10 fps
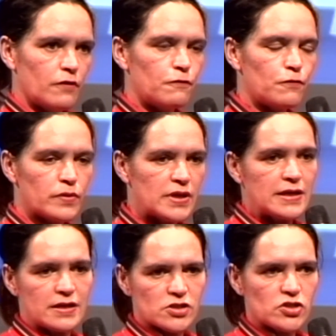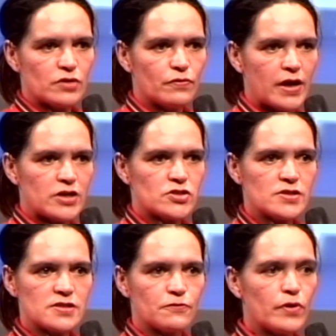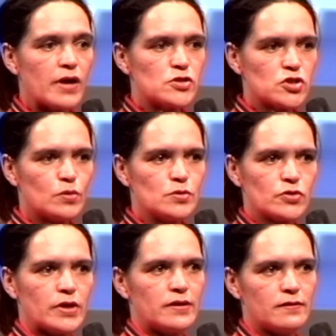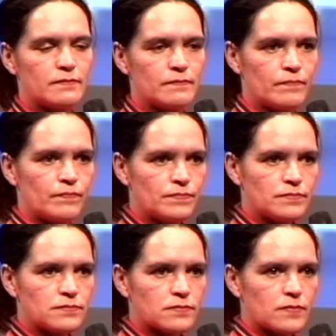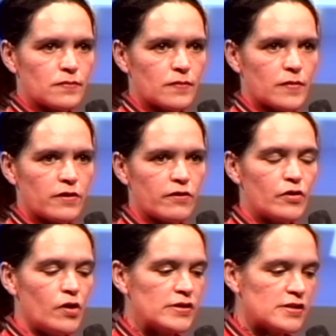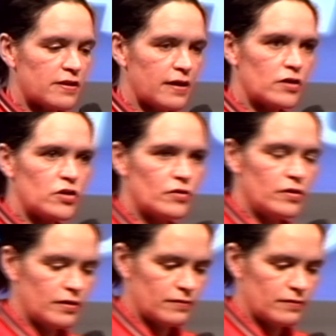for the next generations, for our children. So I'd like to thank you.